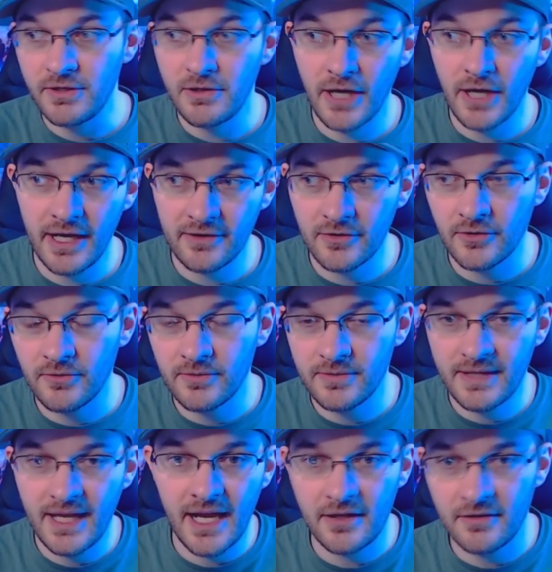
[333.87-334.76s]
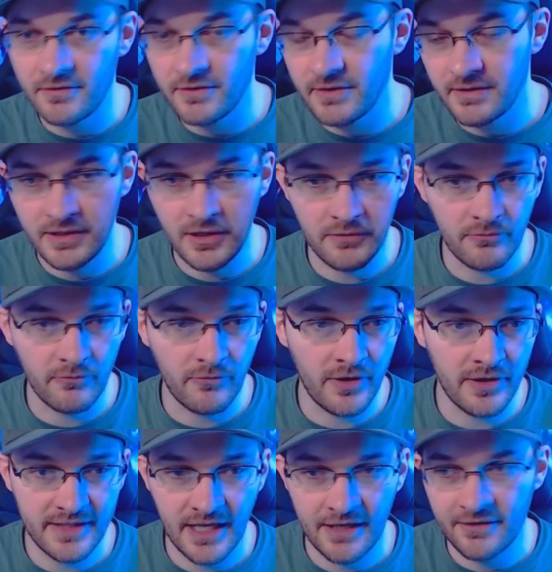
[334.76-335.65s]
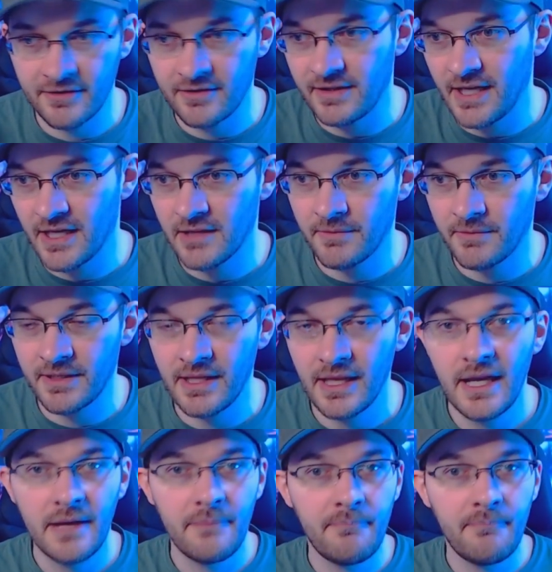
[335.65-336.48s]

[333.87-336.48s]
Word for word: You guys go tackle, you know, one tower to the other one,